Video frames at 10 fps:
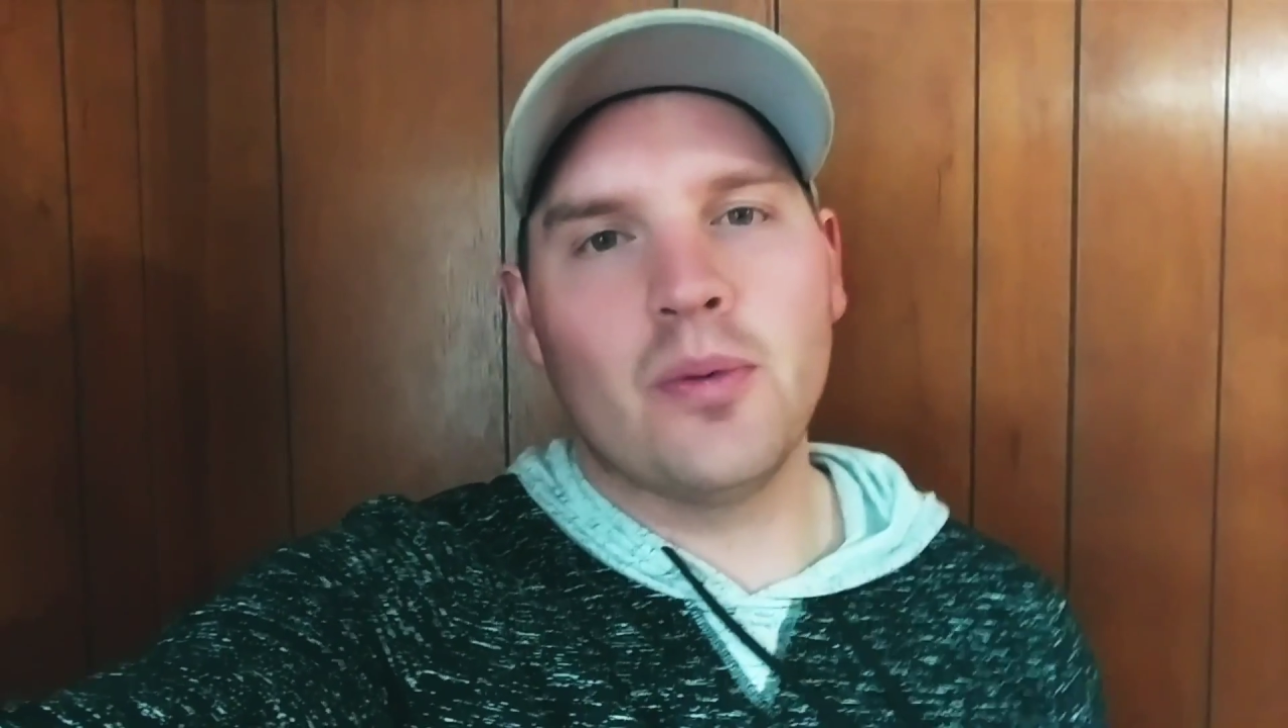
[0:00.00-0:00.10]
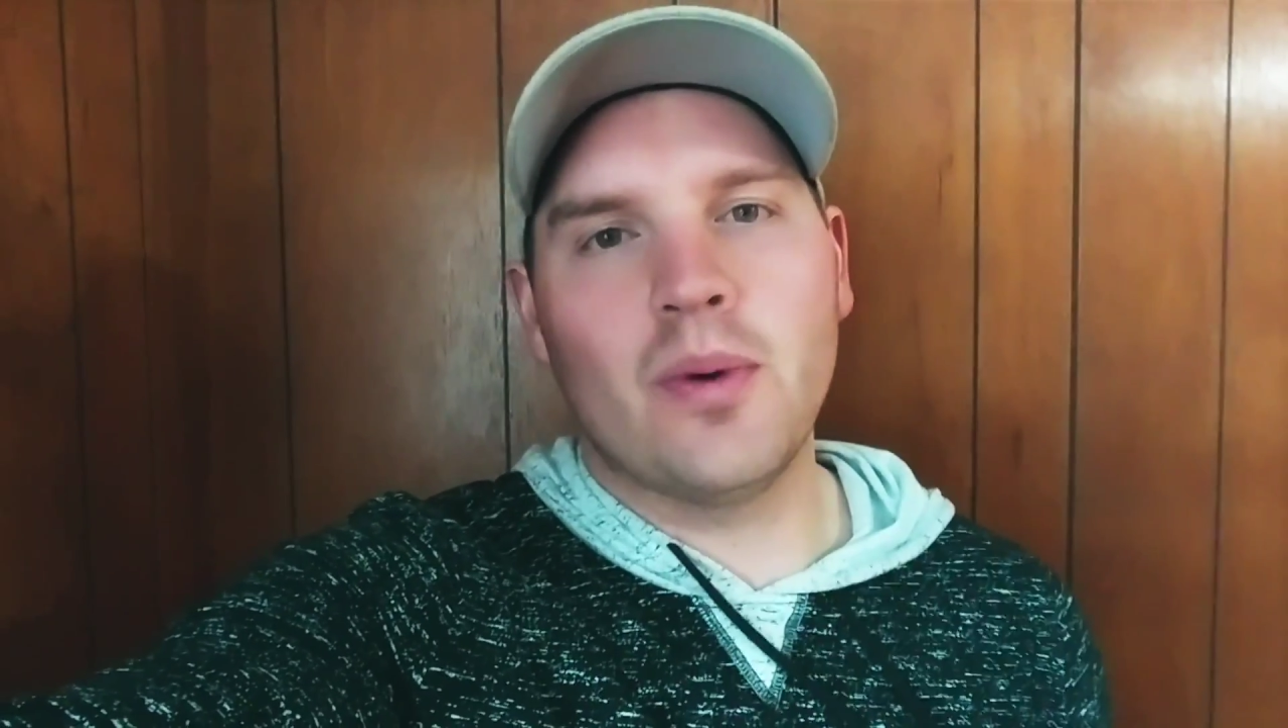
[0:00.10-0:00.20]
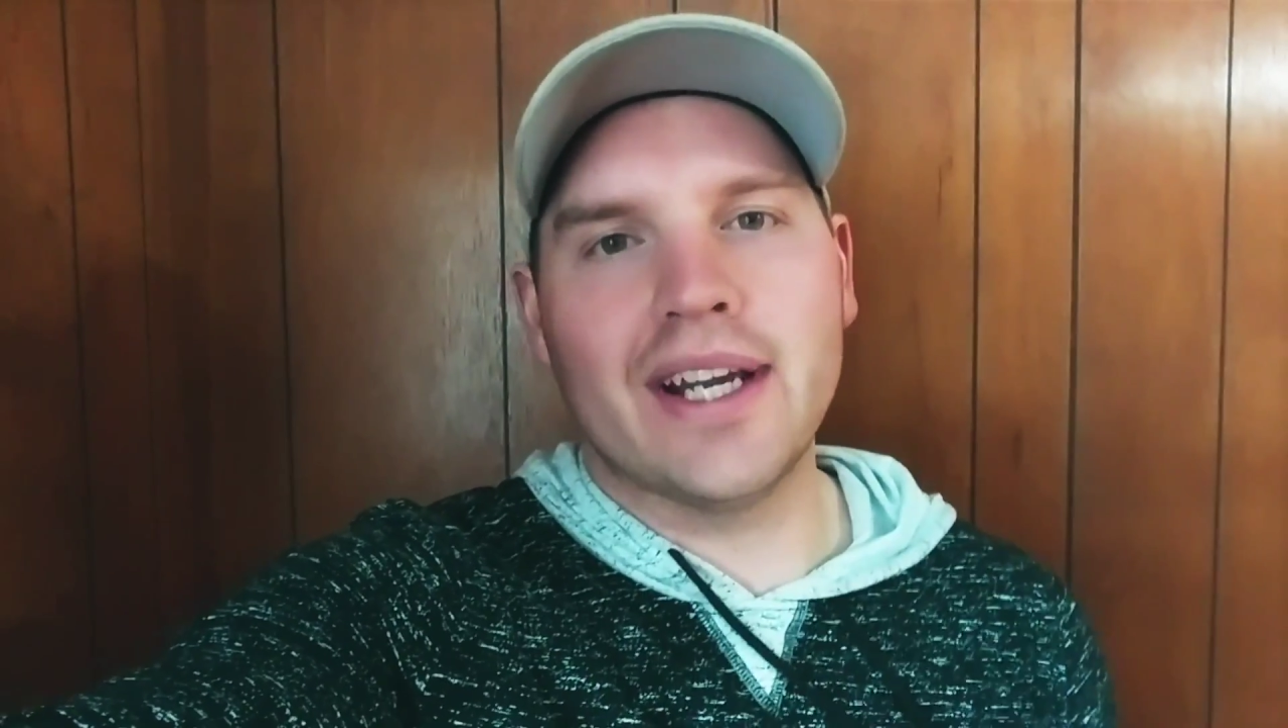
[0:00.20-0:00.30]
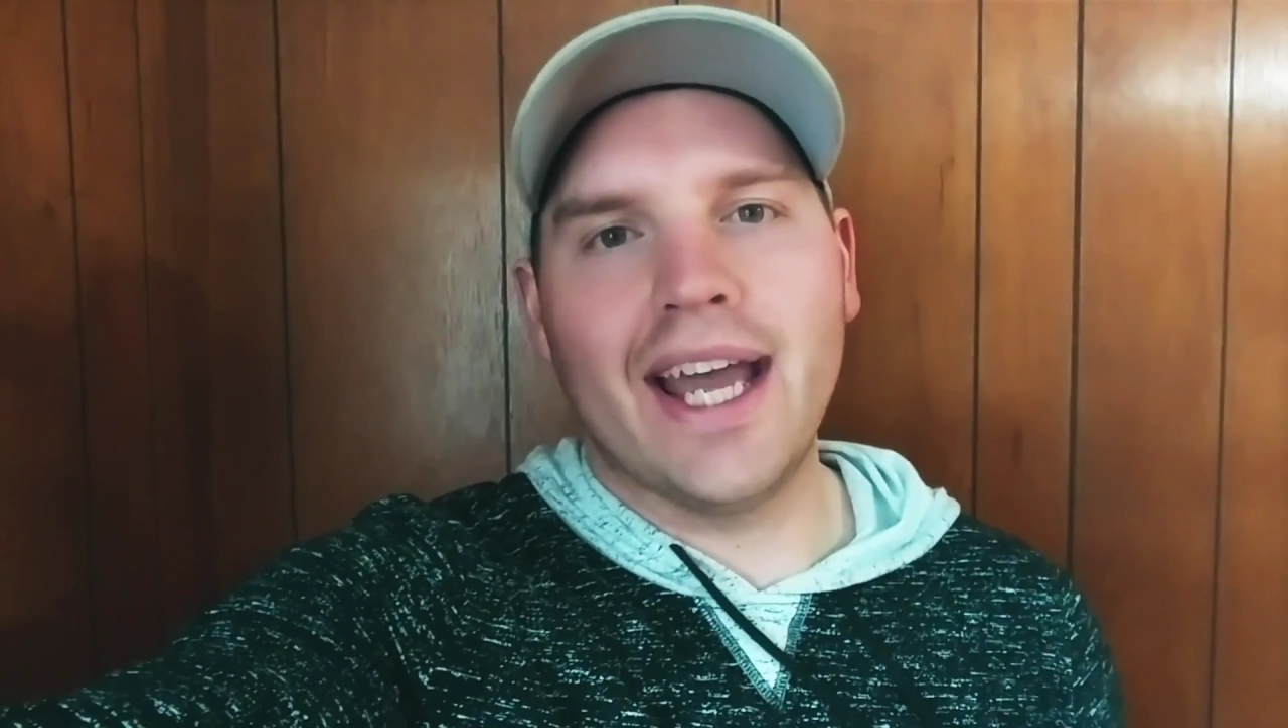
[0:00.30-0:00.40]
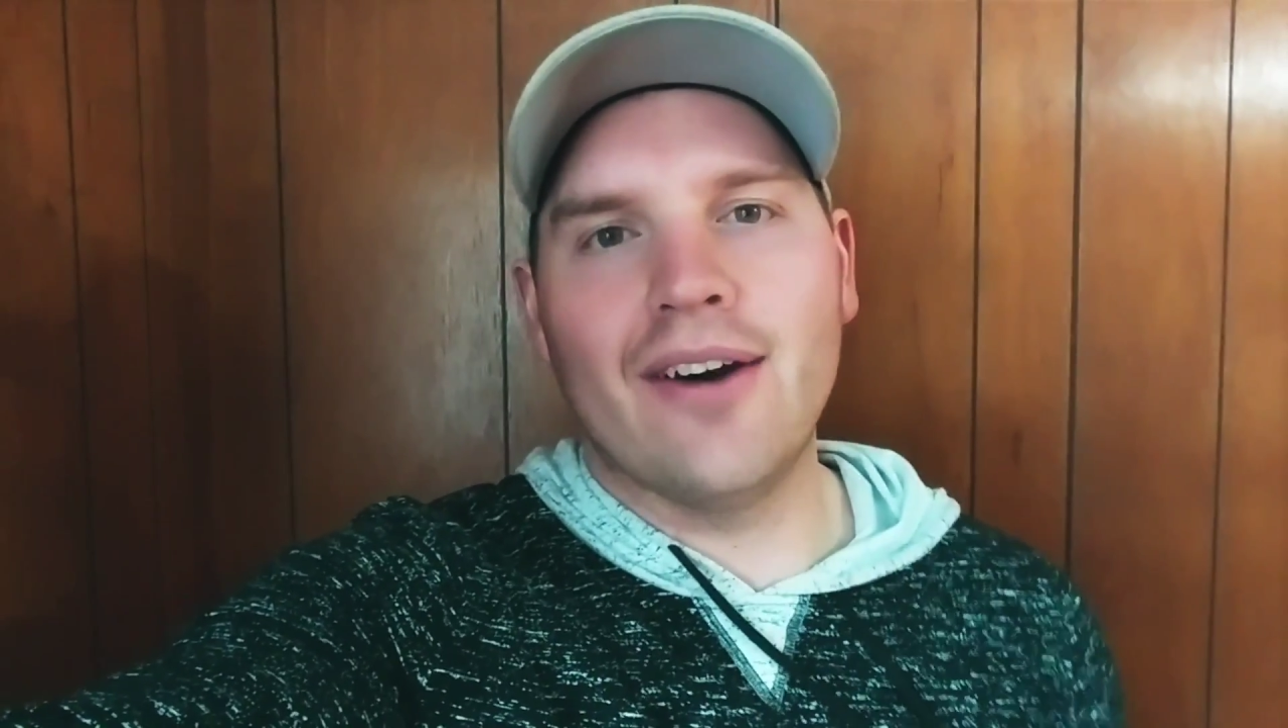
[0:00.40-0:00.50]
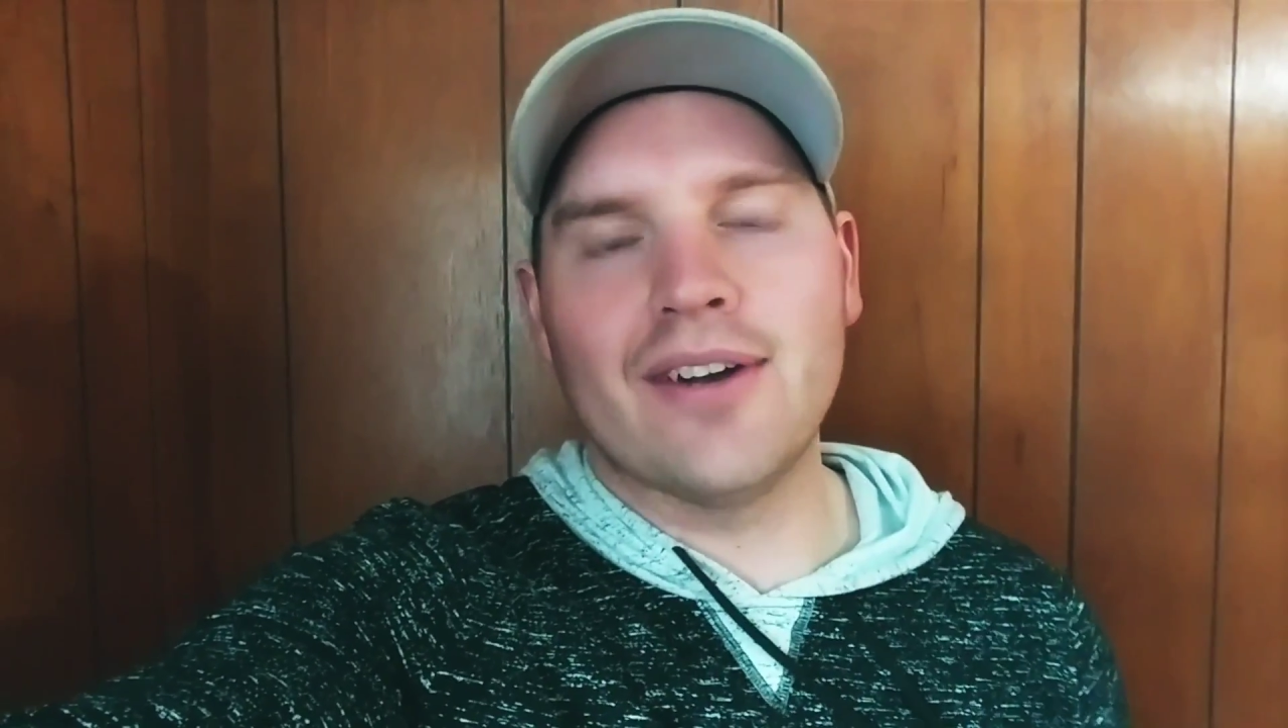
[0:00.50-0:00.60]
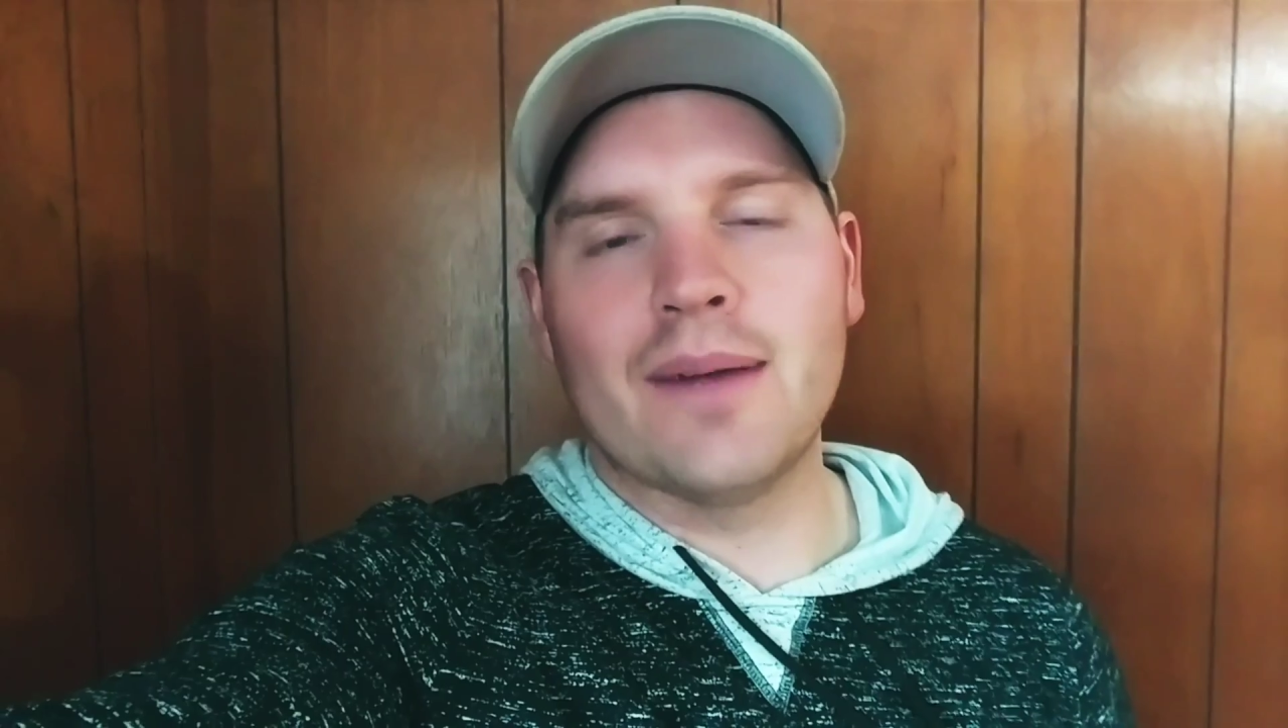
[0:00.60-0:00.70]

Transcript: workout.